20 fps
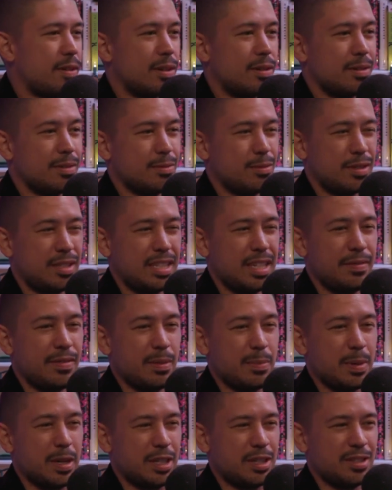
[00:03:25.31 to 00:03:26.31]
for
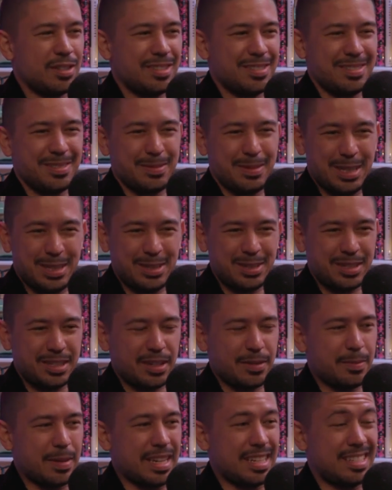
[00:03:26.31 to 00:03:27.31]
receiving
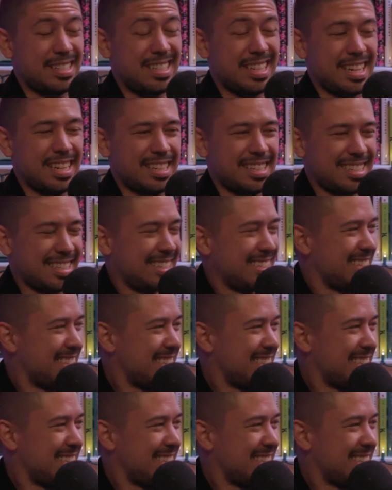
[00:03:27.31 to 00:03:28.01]
pictures of my dick.